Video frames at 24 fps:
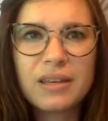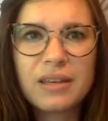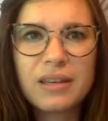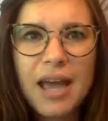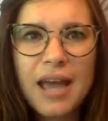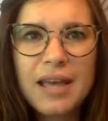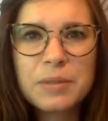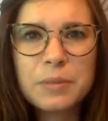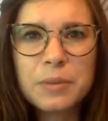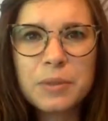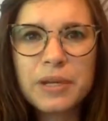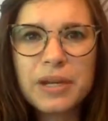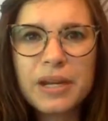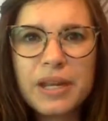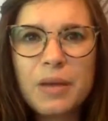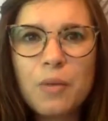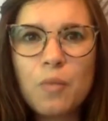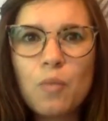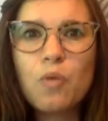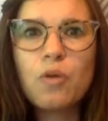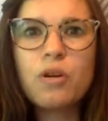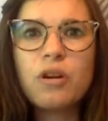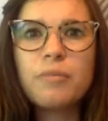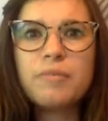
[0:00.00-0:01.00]
as we're
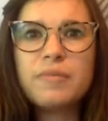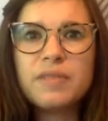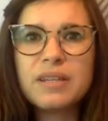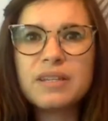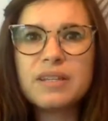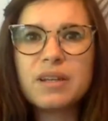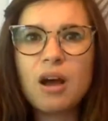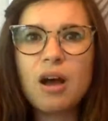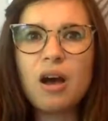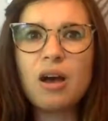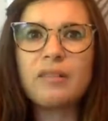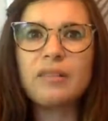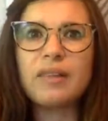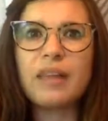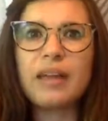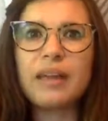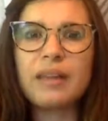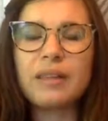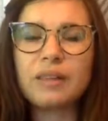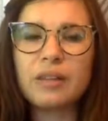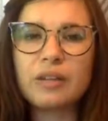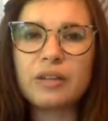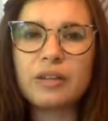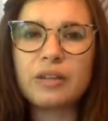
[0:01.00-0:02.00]
getting warmed into
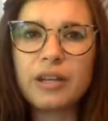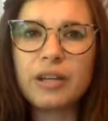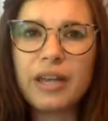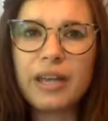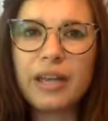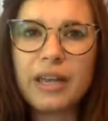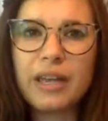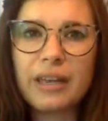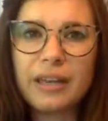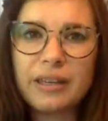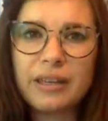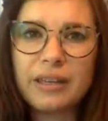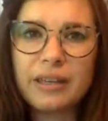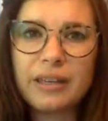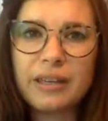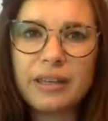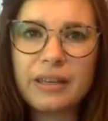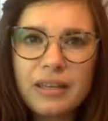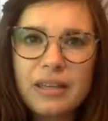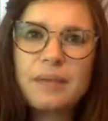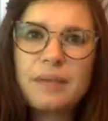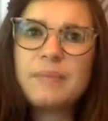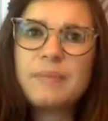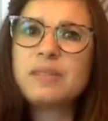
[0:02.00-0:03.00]
online learning,
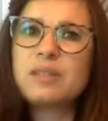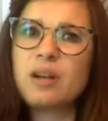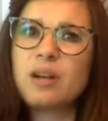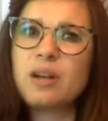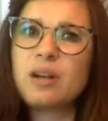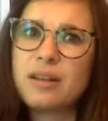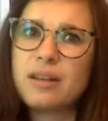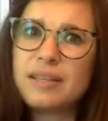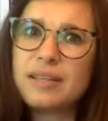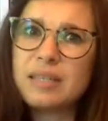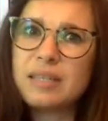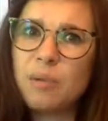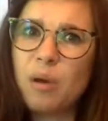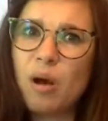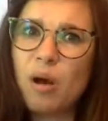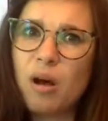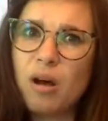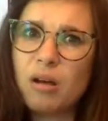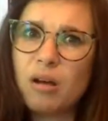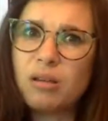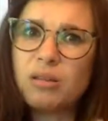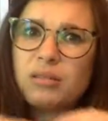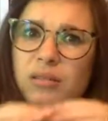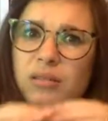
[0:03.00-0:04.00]
starting
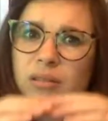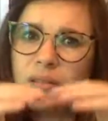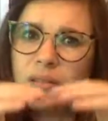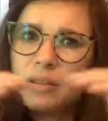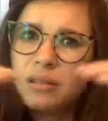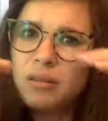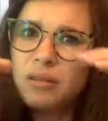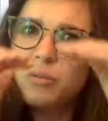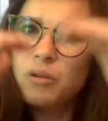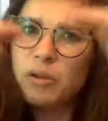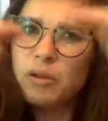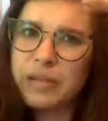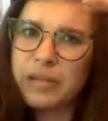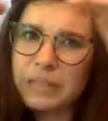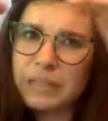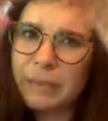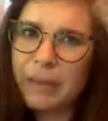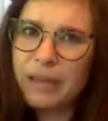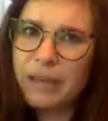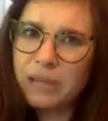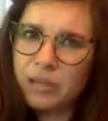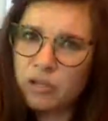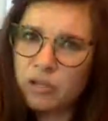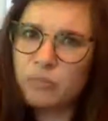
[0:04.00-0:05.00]
small, we'll
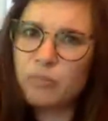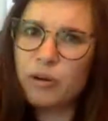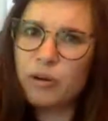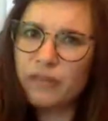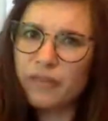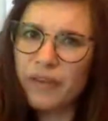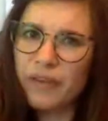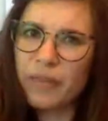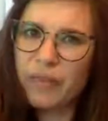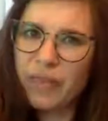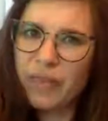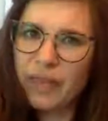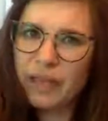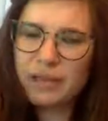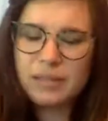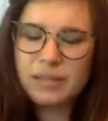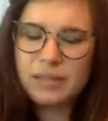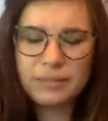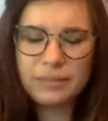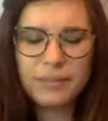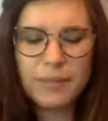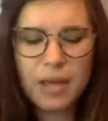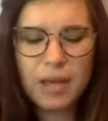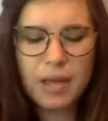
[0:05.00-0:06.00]
expand and do more fun
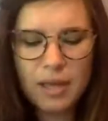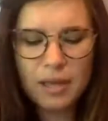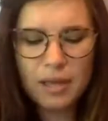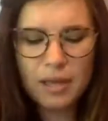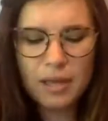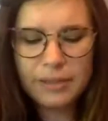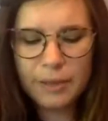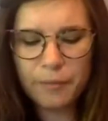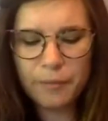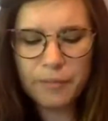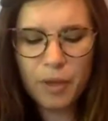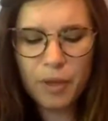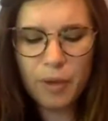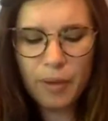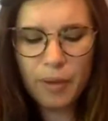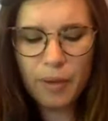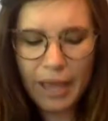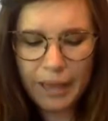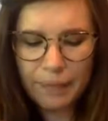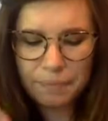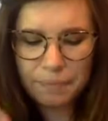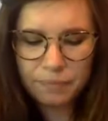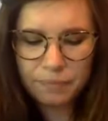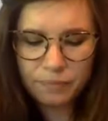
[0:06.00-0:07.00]
things. So,
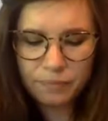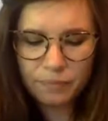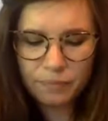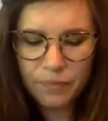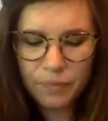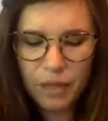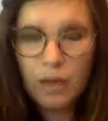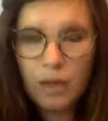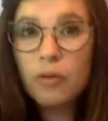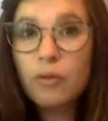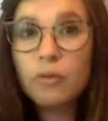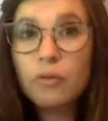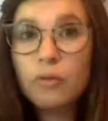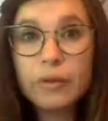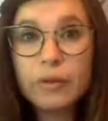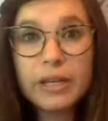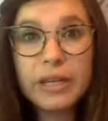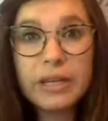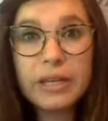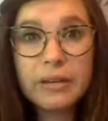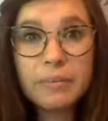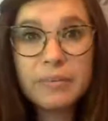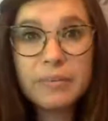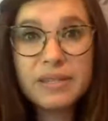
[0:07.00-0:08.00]
okay,
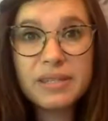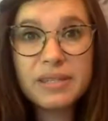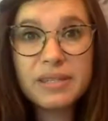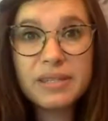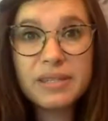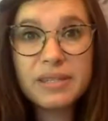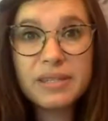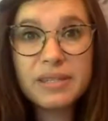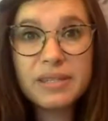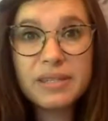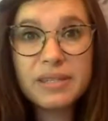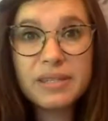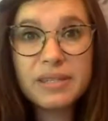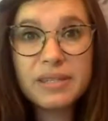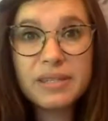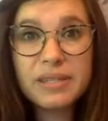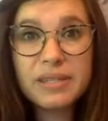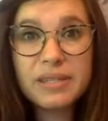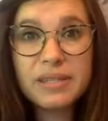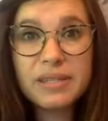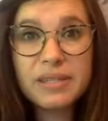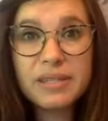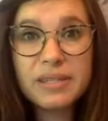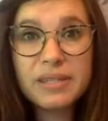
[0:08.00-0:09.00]
read Masada.
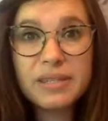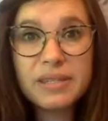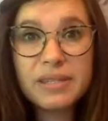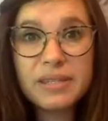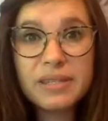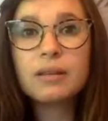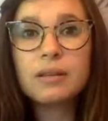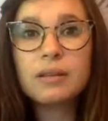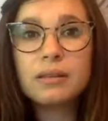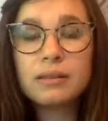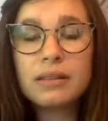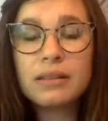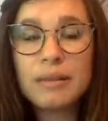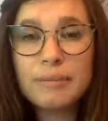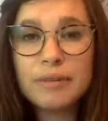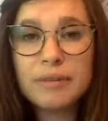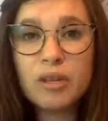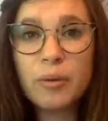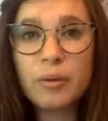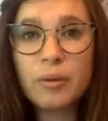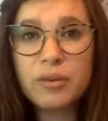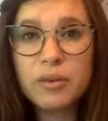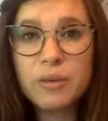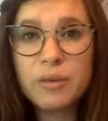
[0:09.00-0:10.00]
Let
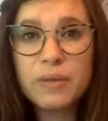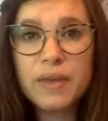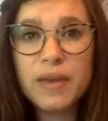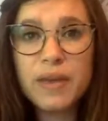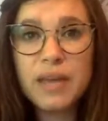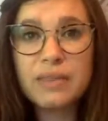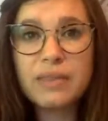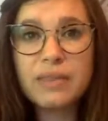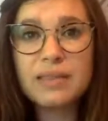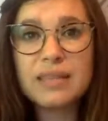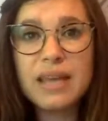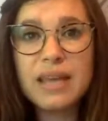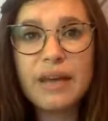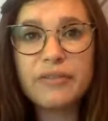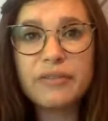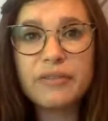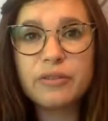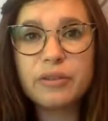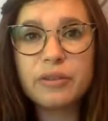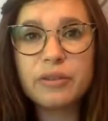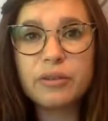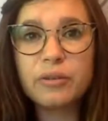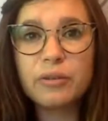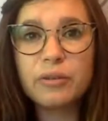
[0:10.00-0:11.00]
me know what you think this
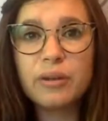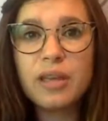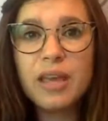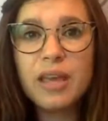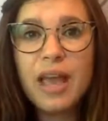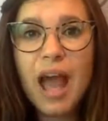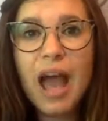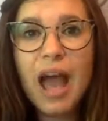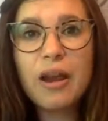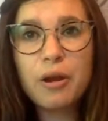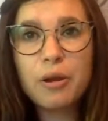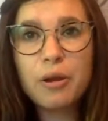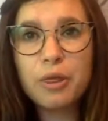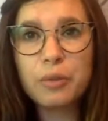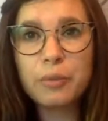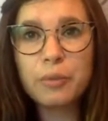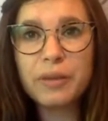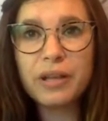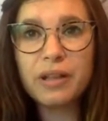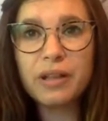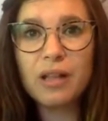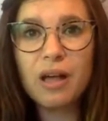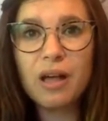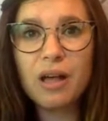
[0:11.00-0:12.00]
afternoon at our
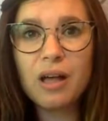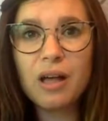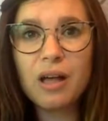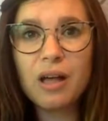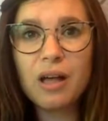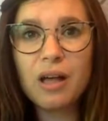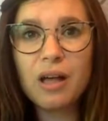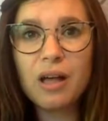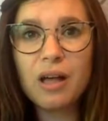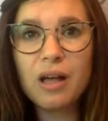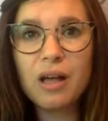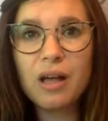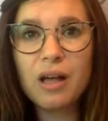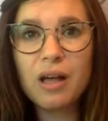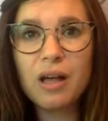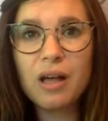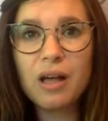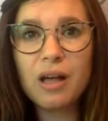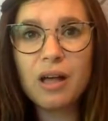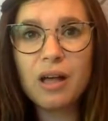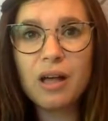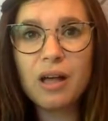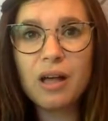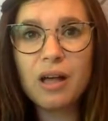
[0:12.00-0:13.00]
3 o'clock
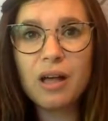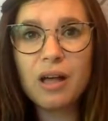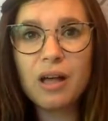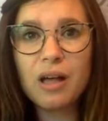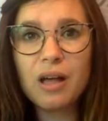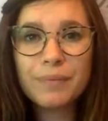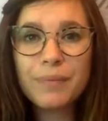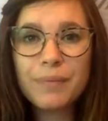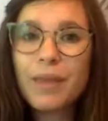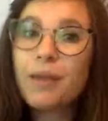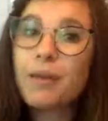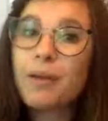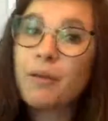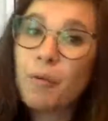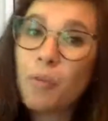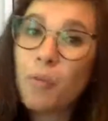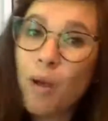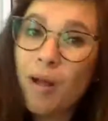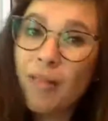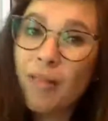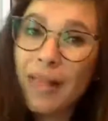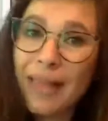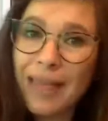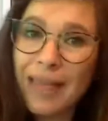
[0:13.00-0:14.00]
session. Okay,
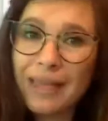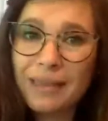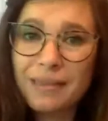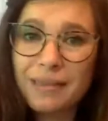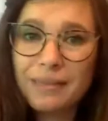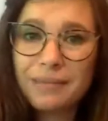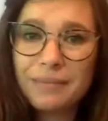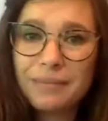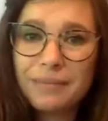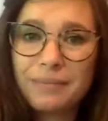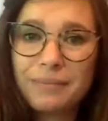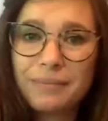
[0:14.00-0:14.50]
Wale.